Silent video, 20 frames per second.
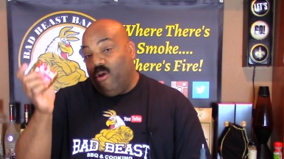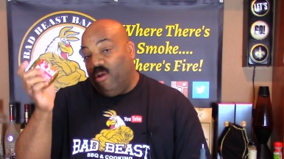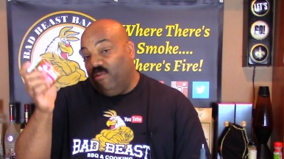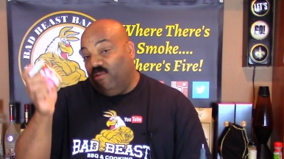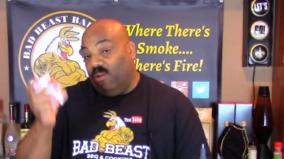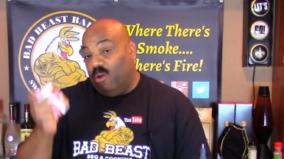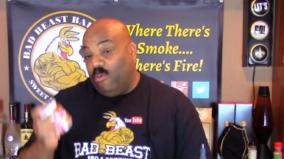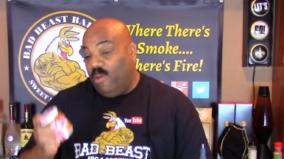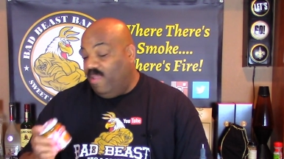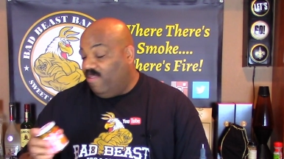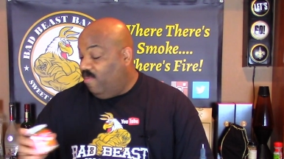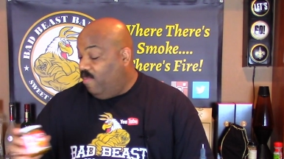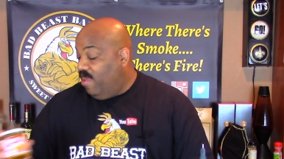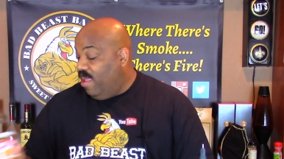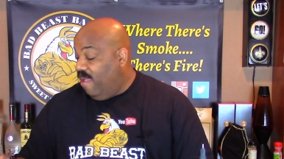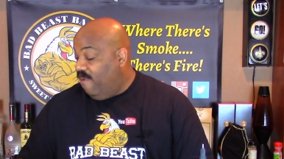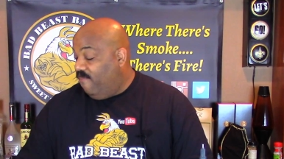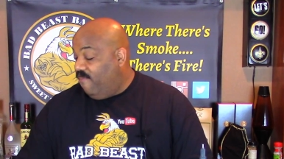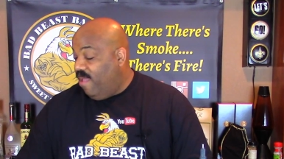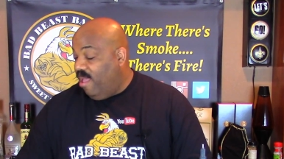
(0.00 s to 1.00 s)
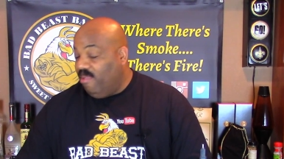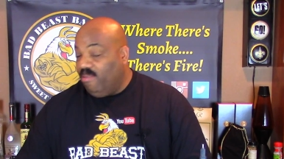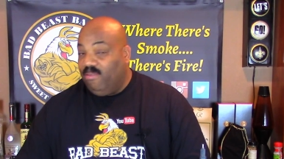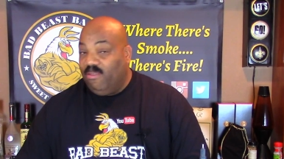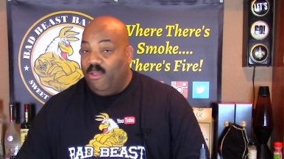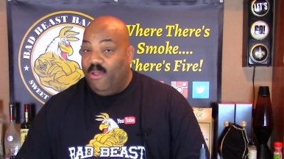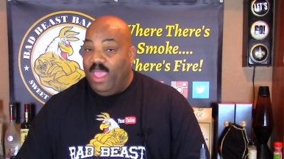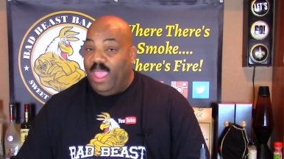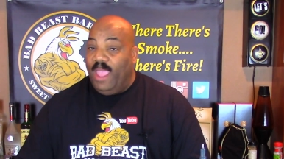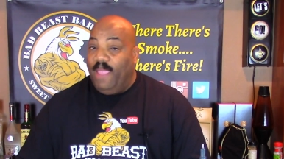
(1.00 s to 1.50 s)
according to the recipe I
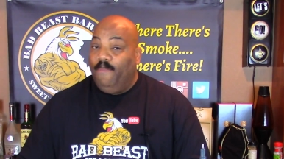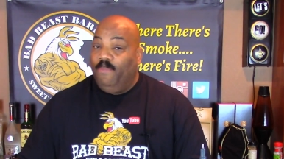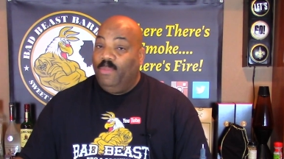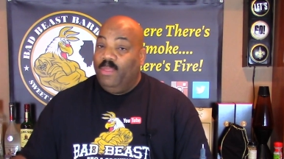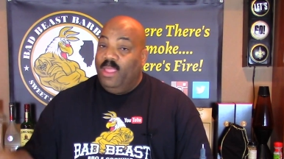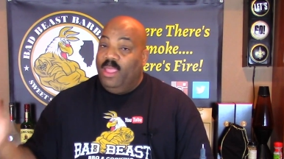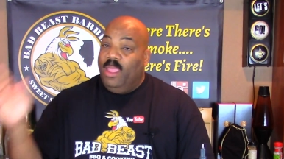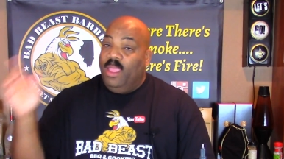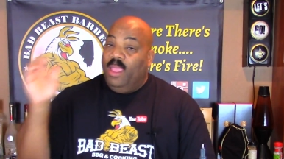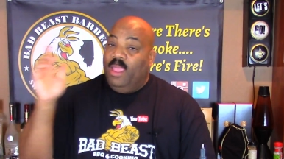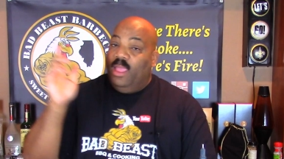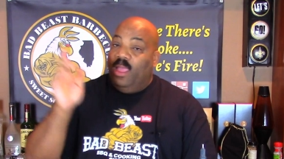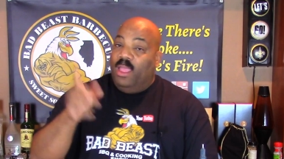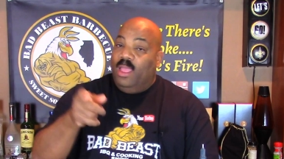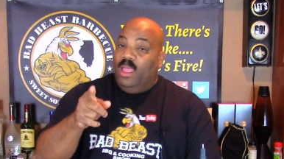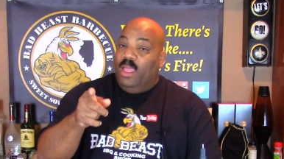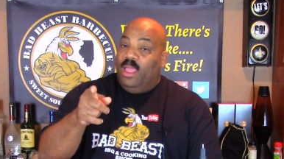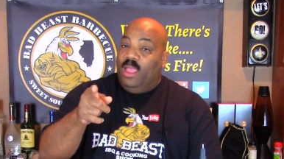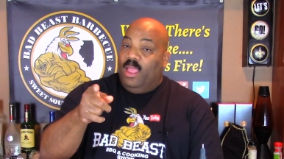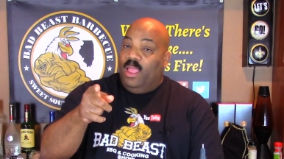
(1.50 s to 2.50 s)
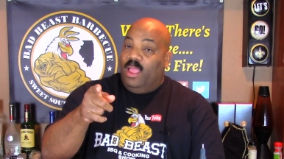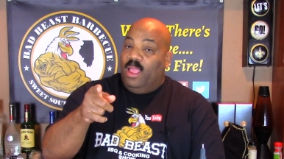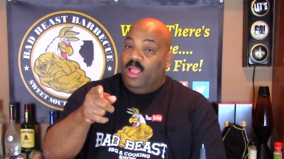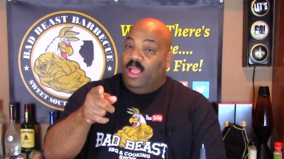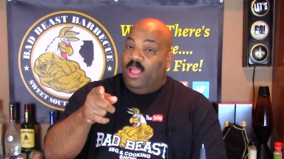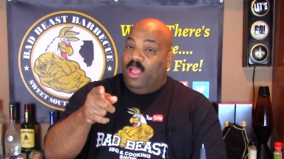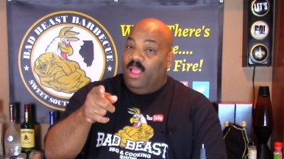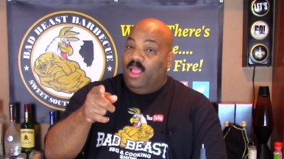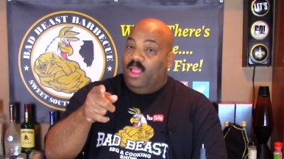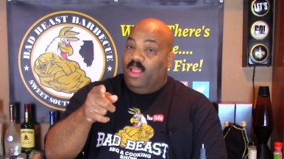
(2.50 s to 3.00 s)
found. So hey,
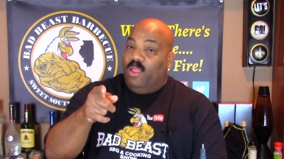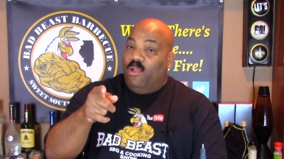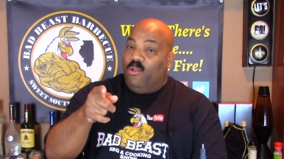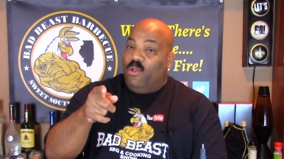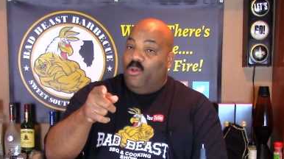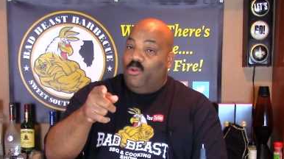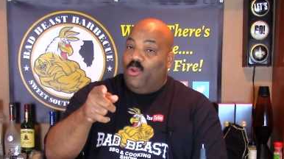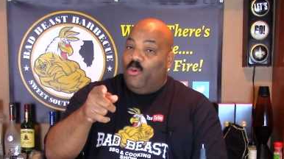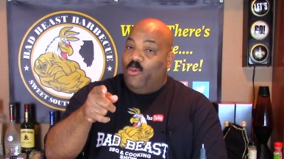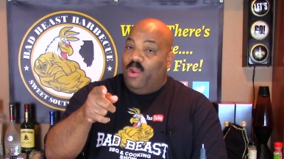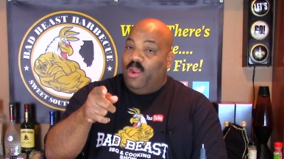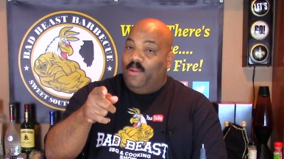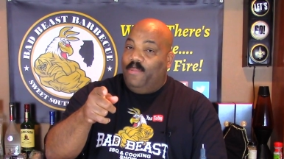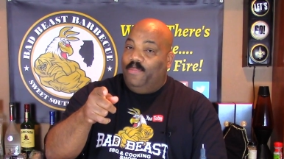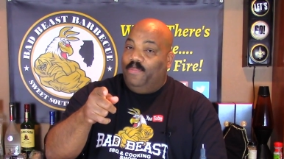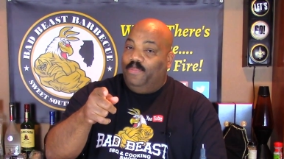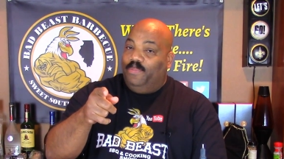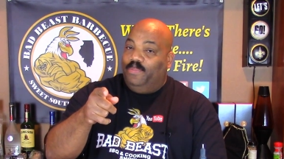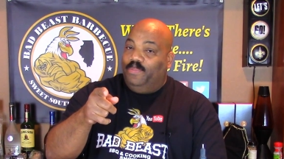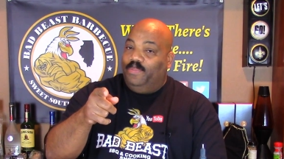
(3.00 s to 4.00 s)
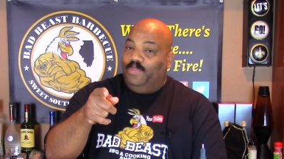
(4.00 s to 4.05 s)
don't go nowhere.